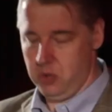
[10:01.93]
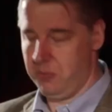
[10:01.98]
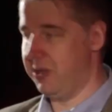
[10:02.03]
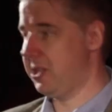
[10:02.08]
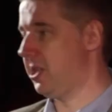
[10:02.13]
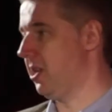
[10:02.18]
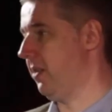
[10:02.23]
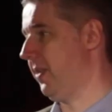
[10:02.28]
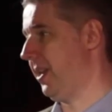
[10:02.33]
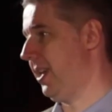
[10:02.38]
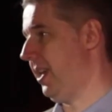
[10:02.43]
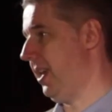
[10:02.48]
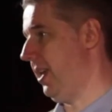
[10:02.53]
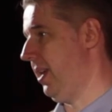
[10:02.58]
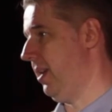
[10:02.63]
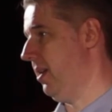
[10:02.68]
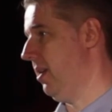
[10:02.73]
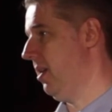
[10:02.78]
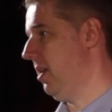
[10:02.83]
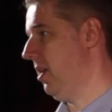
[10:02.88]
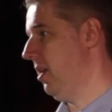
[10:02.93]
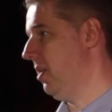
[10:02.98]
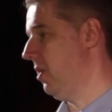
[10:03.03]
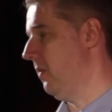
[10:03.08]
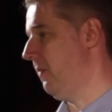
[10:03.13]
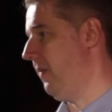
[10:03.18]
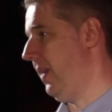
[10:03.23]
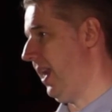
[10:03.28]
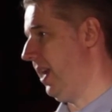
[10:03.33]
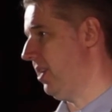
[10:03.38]
much of a key to
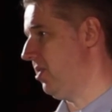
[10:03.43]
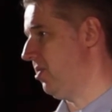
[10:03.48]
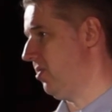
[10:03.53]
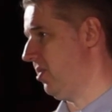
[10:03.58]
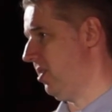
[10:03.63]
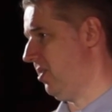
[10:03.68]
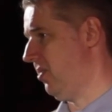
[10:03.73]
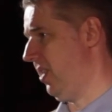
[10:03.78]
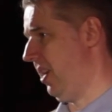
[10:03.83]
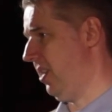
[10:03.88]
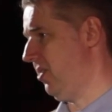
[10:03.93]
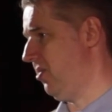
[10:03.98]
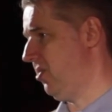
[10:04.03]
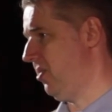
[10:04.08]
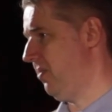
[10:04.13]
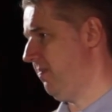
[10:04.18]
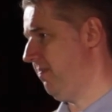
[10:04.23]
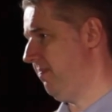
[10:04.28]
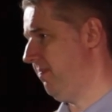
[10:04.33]
financial success.